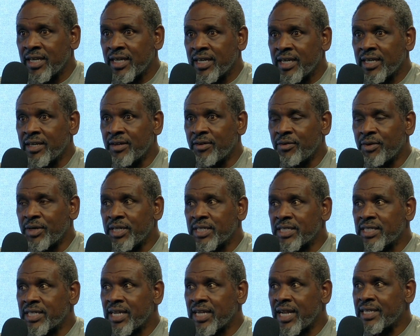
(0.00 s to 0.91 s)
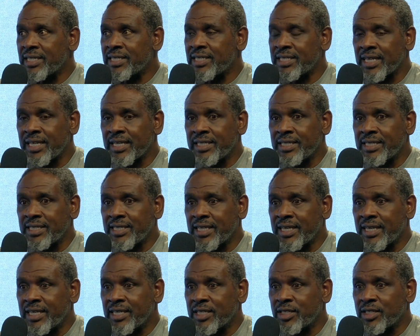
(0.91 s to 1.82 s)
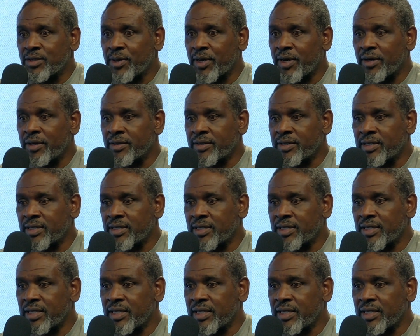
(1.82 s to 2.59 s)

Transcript: and the reason I didn't say Zeke is because